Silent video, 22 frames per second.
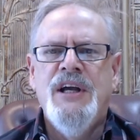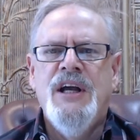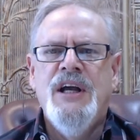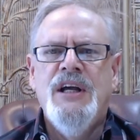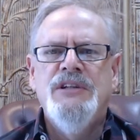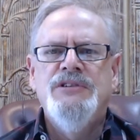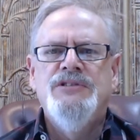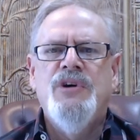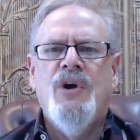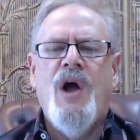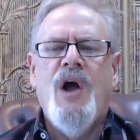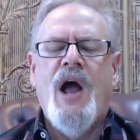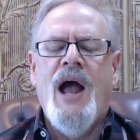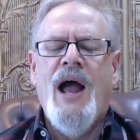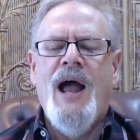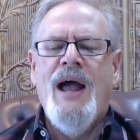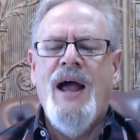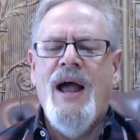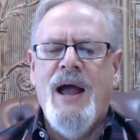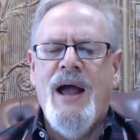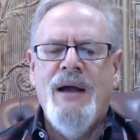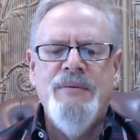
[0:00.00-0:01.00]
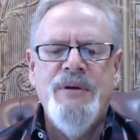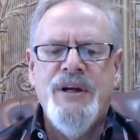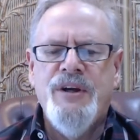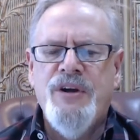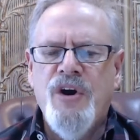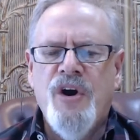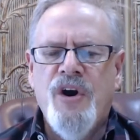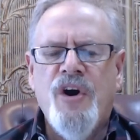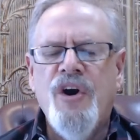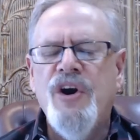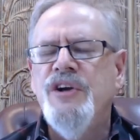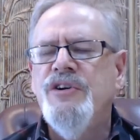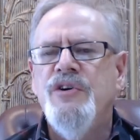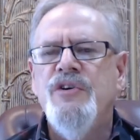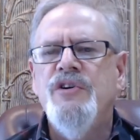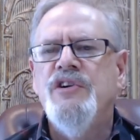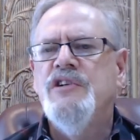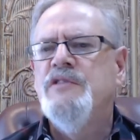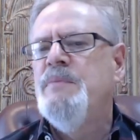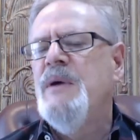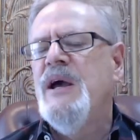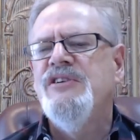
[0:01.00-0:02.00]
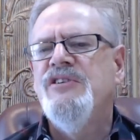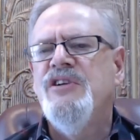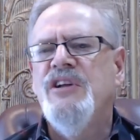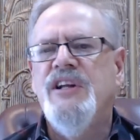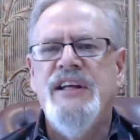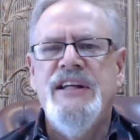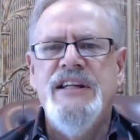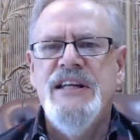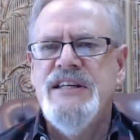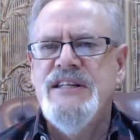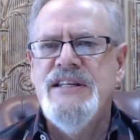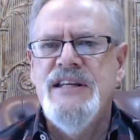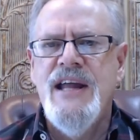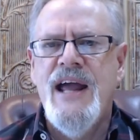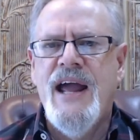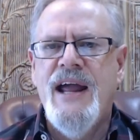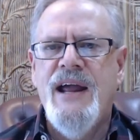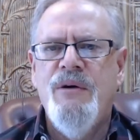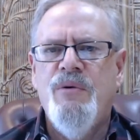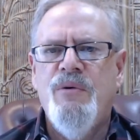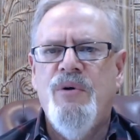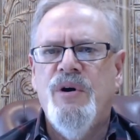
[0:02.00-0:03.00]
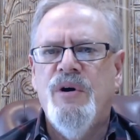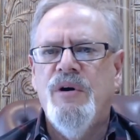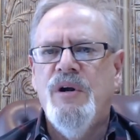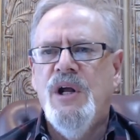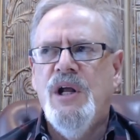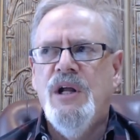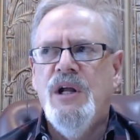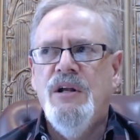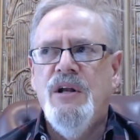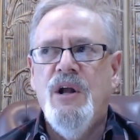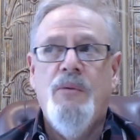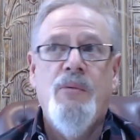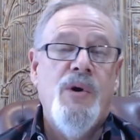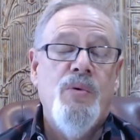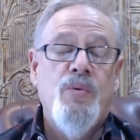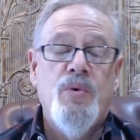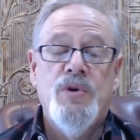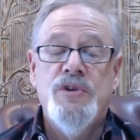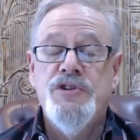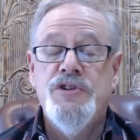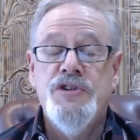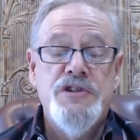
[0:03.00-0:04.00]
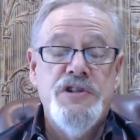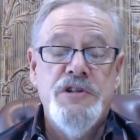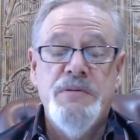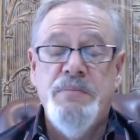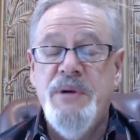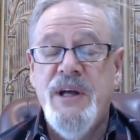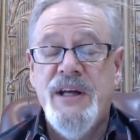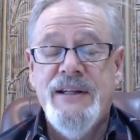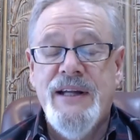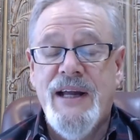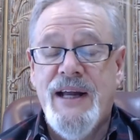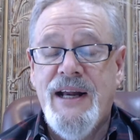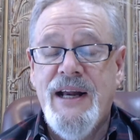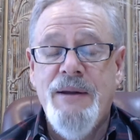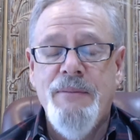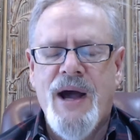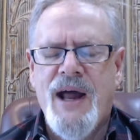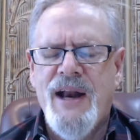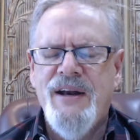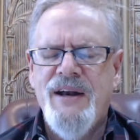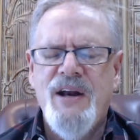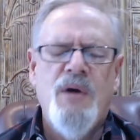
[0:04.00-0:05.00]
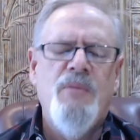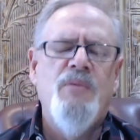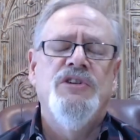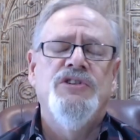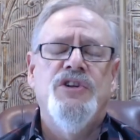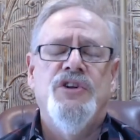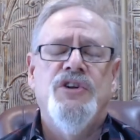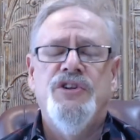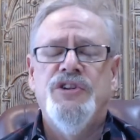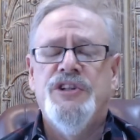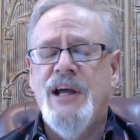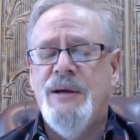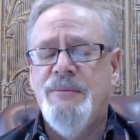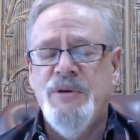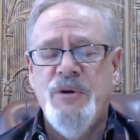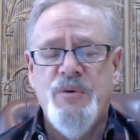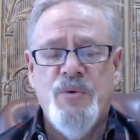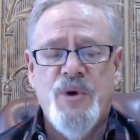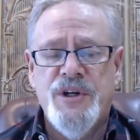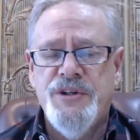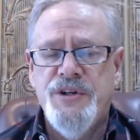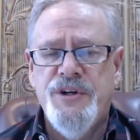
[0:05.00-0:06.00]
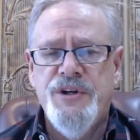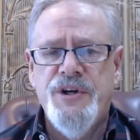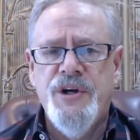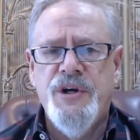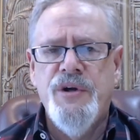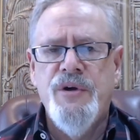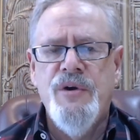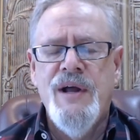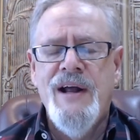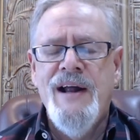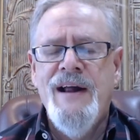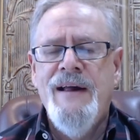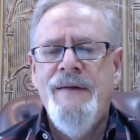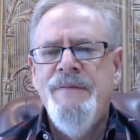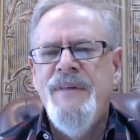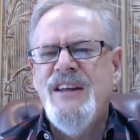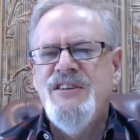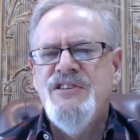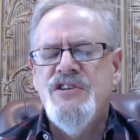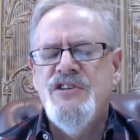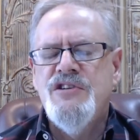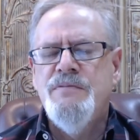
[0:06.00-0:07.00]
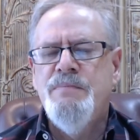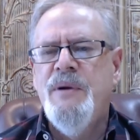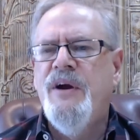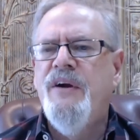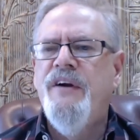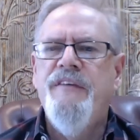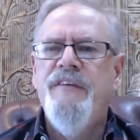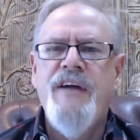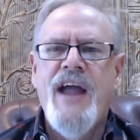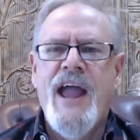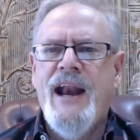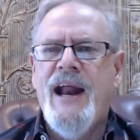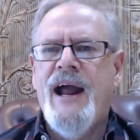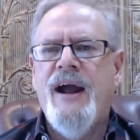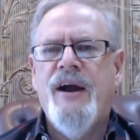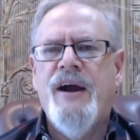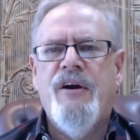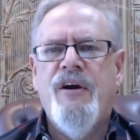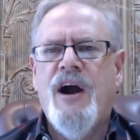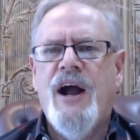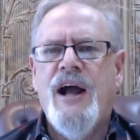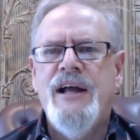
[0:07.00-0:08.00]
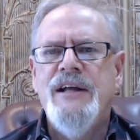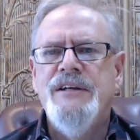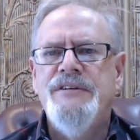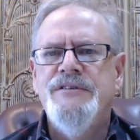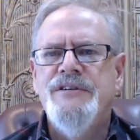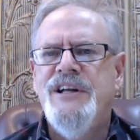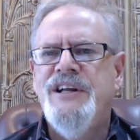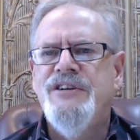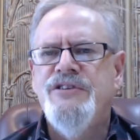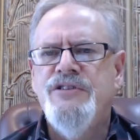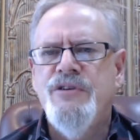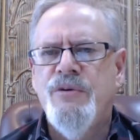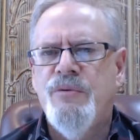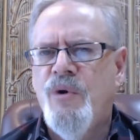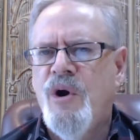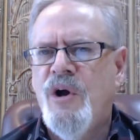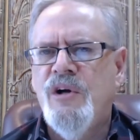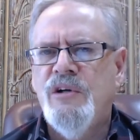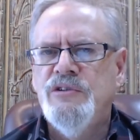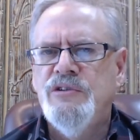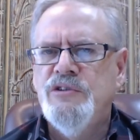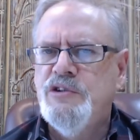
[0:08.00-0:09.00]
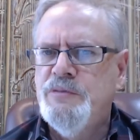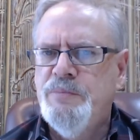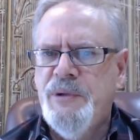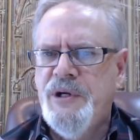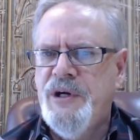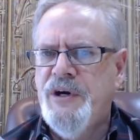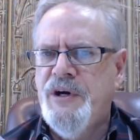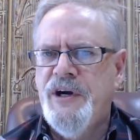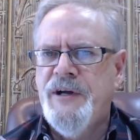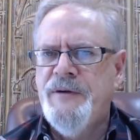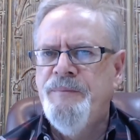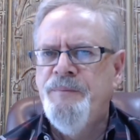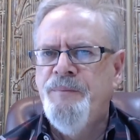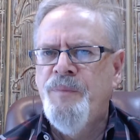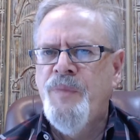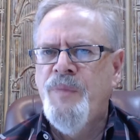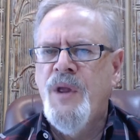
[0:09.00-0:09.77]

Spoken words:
So I'm encouraging, especially in this day where no one wants to submit to anybody, no one's going to tell me what to do. That's a spirit of Antichrist, and it's a wrong spirit.